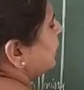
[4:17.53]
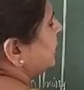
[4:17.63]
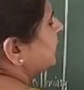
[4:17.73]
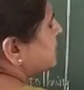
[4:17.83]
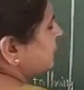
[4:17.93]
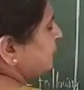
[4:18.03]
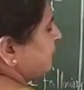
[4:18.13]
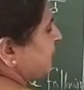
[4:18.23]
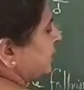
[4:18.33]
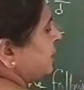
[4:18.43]
5 3s are
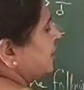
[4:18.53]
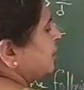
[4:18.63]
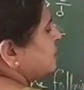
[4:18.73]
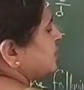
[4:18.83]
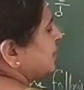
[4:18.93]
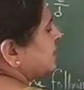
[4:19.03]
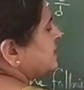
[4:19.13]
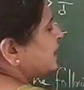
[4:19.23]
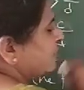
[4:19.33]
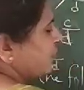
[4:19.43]
50. So
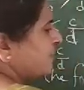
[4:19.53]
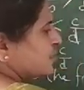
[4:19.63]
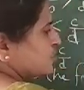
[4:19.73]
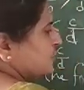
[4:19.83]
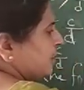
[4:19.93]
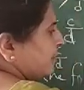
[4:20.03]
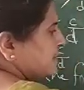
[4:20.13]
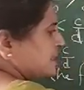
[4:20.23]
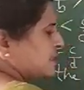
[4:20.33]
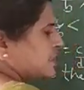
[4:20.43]
HCF of these two
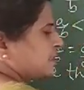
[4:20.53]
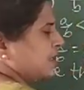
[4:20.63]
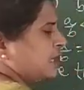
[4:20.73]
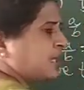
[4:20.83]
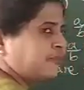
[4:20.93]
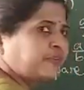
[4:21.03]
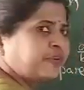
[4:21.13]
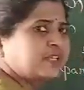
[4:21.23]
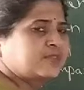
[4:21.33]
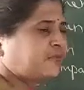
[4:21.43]
numbers is 10 and
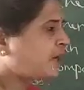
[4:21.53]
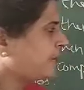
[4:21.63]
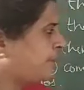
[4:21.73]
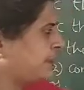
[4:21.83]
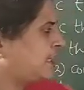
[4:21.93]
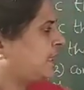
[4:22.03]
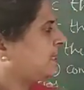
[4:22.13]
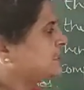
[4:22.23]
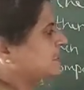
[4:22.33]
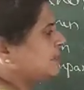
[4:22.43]
15 is 5, but their
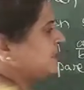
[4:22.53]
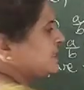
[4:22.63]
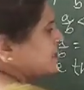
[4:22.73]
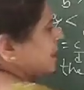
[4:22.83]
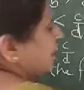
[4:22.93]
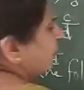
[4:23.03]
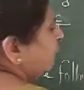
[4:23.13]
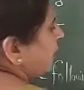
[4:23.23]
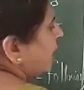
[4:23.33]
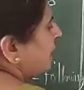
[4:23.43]
LCM is
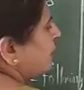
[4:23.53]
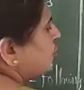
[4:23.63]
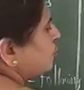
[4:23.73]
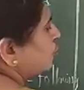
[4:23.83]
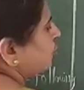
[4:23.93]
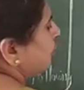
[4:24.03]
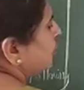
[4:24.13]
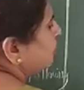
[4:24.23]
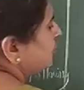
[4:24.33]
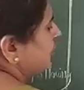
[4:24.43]
5 into 2
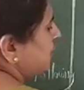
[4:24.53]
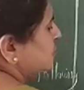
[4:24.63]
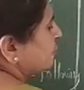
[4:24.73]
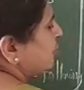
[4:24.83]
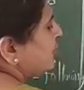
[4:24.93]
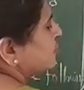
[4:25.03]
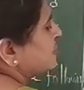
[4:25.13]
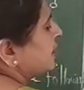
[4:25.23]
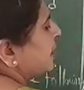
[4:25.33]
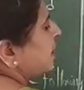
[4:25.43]
into 3. So 5
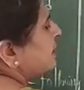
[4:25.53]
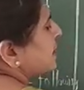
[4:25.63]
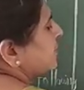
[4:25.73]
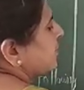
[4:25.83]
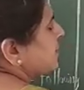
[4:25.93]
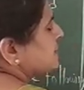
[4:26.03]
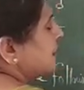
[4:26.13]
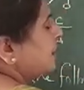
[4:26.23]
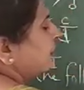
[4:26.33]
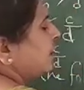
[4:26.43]
2s are 10, 10 3s
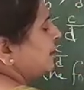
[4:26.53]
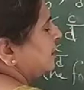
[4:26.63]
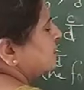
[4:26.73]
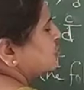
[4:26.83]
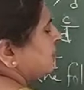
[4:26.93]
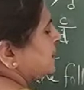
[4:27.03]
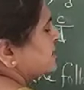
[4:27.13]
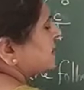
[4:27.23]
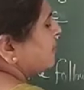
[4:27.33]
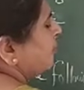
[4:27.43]
are. So
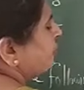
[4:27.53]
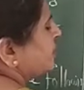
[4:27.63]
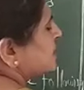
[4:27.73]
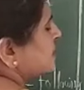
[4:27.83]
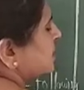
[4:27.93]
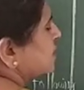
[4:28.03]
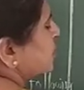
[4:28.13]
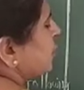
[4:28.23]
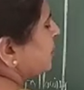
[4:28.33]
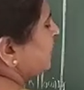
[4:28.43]
LCM of this is
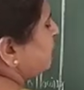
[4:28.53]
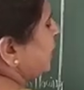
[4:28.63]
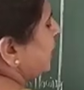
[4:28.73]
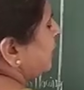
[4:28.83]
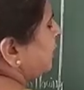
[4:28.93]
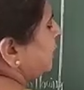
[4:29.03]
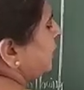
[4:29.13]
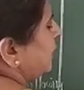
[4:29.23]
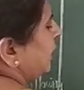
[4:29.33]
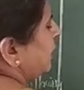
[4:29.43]
going to be 5
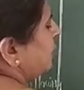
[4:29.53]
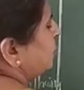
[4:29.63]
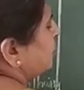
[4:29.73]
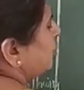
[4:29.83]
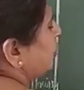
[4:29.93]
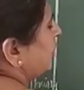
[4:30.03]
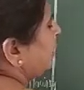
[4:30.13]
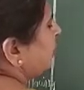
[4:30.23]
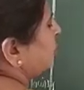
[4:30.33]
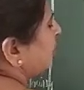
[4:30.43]
into 2
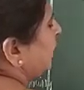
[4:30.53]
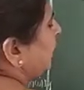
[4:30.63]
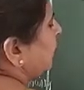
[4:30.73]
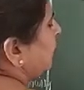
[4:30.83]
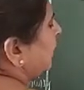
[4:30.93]
into 3.